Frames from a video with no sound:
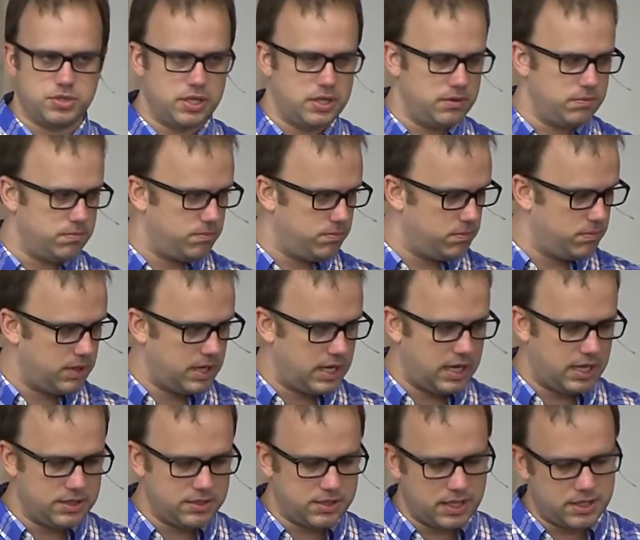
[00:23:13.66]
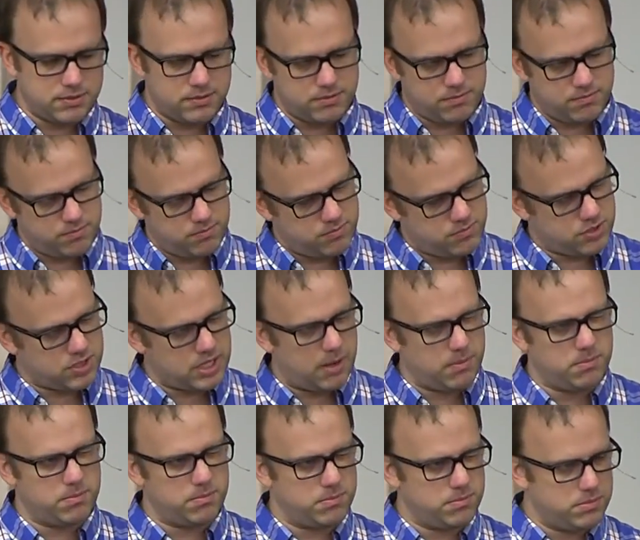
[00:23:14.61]
she had
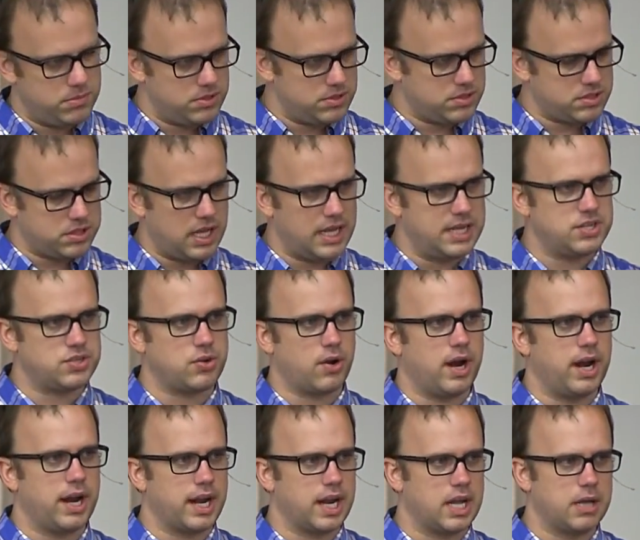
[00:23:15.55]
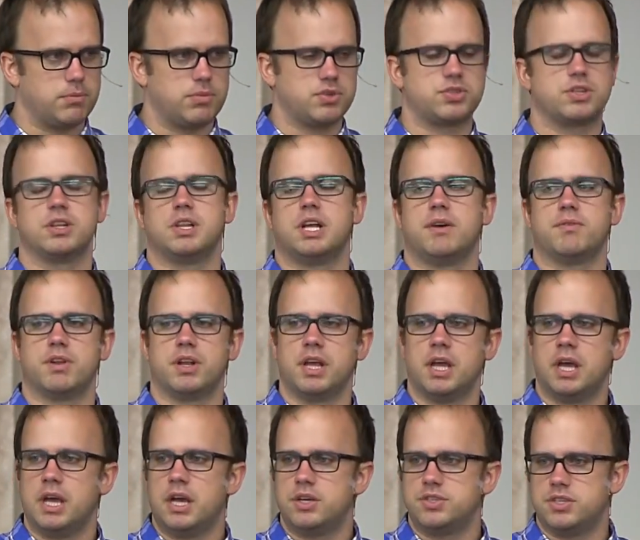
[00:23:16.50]
some slight training in it, but she loved
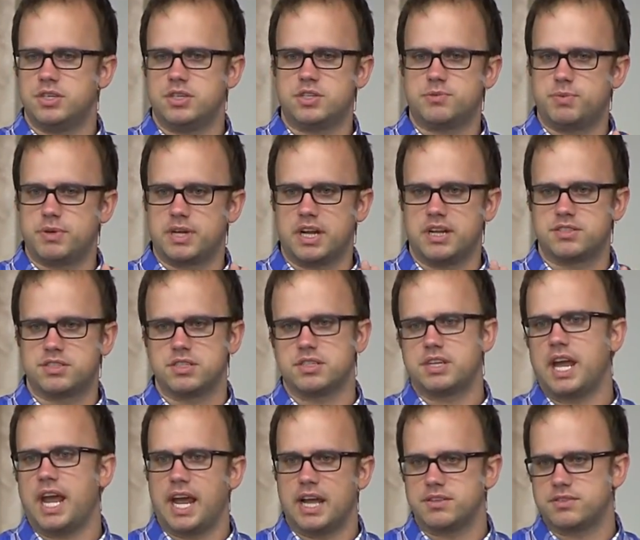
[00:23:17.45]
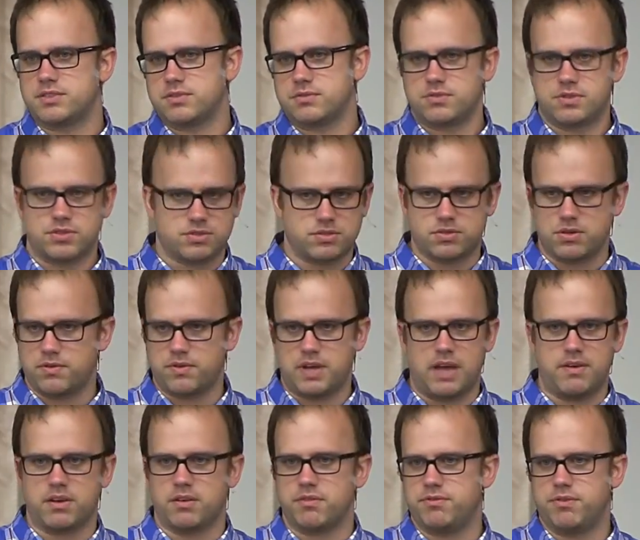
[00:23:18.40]
it. She just begins to dance, just sort
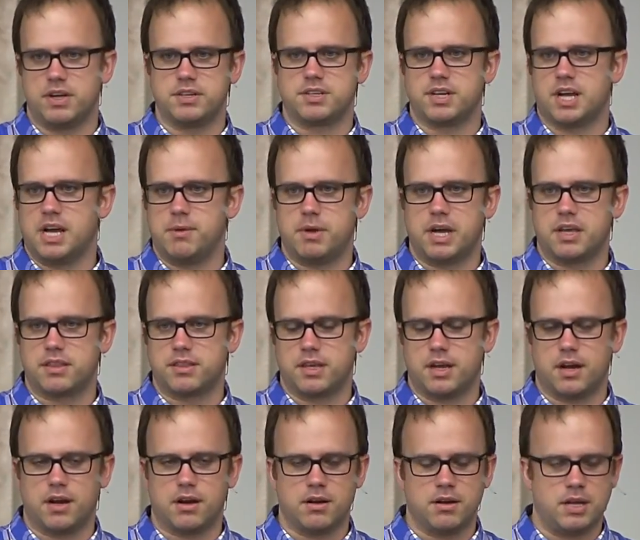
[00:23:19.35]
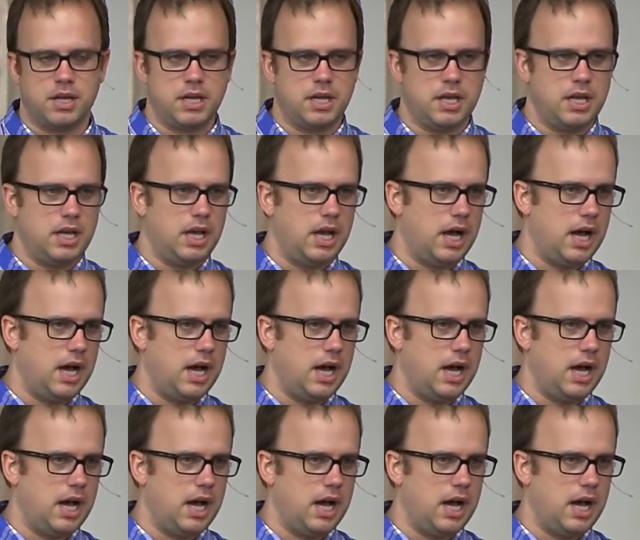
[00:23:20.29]
of having a fun time out there.